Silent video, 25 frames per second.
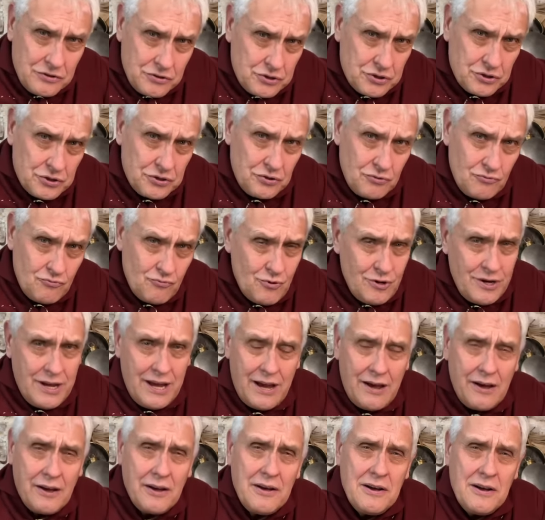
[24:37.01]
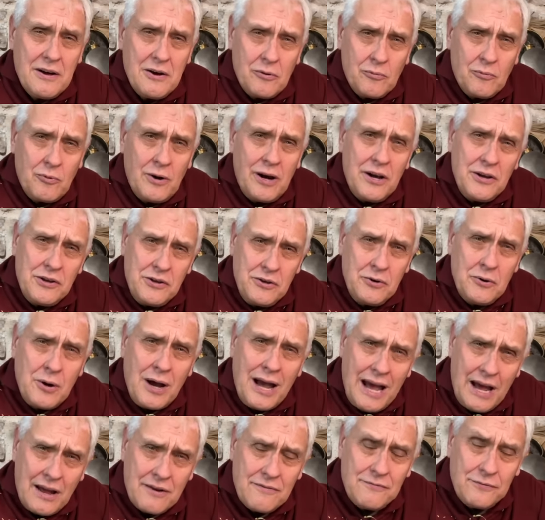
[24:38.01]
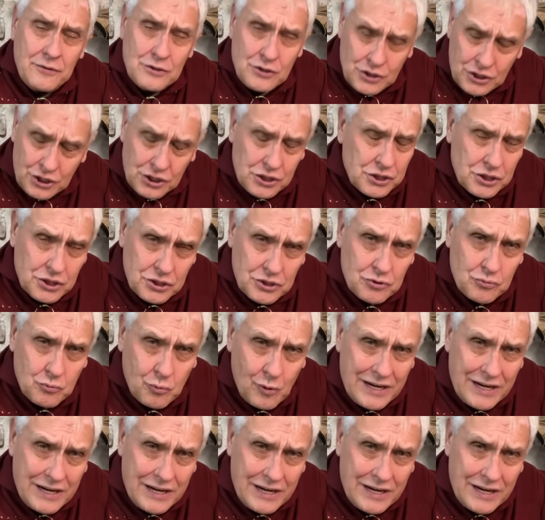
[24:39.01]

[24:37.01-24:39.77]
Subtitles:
to the rear where you had physicians